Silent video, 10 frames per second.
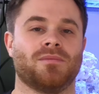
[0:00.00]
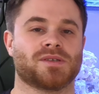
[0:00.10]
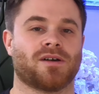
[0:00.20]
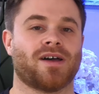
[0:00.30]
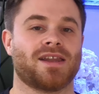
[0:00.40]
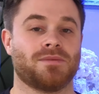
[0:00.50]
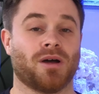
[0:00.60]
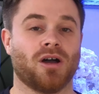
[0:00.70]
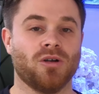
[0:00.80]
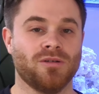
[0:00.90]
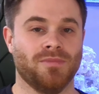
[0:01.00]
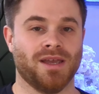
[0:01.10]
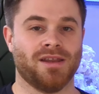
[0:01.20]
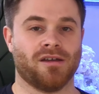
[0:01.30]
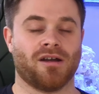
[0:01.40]
So I've added my own
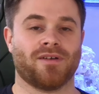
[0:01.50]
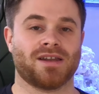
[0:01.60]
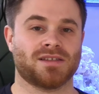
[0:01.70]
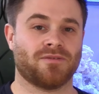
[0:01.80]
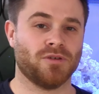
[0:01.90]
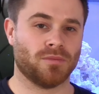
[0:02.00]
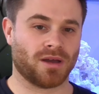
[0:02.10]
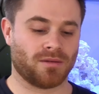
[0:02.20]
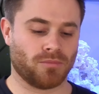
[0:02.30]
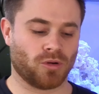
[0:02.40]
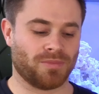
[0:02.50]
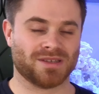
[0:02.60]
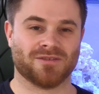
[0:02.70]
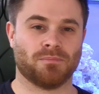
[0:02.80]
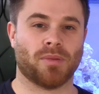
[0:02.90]
media, I've added a few more
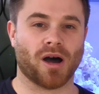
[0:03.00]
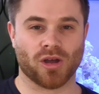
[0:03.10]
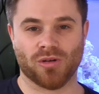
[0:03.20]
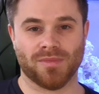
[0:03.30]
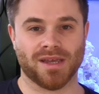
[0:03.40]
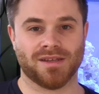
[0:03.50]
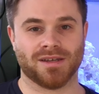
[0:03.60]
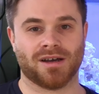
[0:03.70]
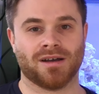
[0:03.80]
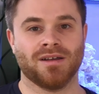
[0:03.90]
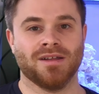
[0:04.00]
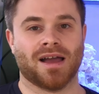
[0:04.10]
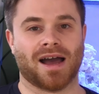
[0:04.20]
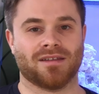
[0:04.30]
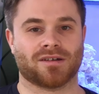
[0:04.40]
bits of biomedia,
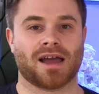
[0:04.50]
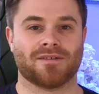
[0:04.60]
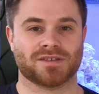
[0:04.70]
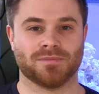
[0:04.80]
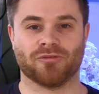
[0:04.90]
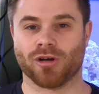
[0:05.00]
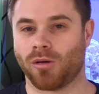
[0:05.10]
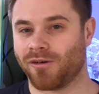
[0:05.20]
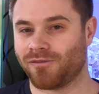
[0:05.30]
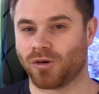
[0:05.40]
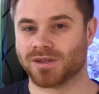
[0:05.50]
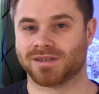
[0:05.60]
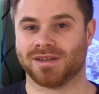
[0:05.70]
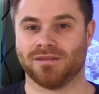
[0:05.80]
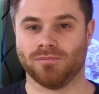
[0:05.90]
and I have some
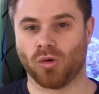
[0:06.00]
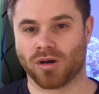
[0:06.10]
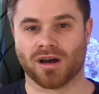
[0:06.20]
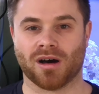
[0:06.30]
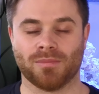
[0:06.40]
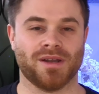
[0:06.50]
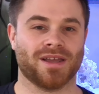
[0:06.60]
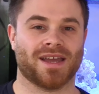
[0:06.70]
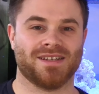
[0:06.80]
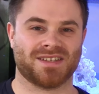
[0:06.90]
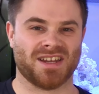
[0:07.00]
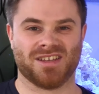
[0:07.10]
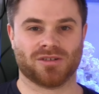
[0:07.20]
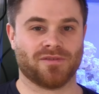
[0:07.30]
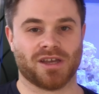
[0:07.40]
rotifos and more carbon in case any
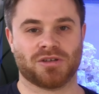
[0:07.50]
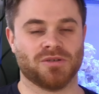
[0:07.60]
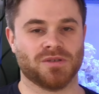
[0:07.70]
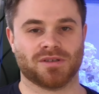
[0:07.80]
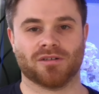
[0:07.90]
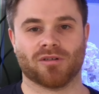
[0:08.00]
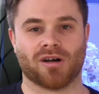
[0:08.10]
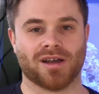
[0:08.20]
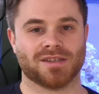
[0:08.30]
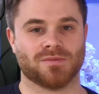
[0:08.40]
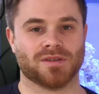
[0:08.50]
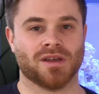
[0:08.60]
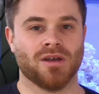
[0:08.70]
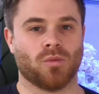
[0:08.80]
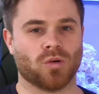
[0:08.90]
sort of issues arise with
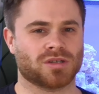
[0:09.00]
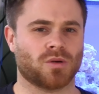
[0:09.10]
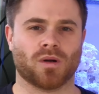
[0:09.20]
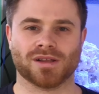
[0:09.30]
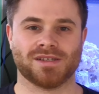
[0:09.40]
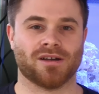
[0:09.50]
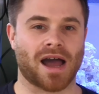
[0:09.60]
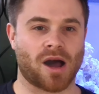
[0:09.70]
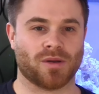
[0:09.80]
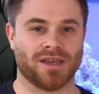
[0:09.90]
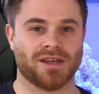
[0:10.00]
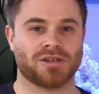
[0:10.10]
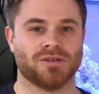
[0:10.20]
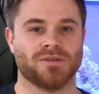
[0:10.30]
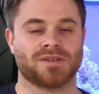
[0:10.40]
water quality or algae
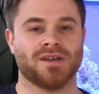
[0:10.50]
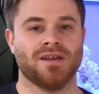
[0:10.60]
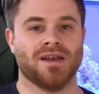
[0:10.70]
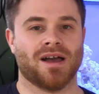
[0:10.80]
issues.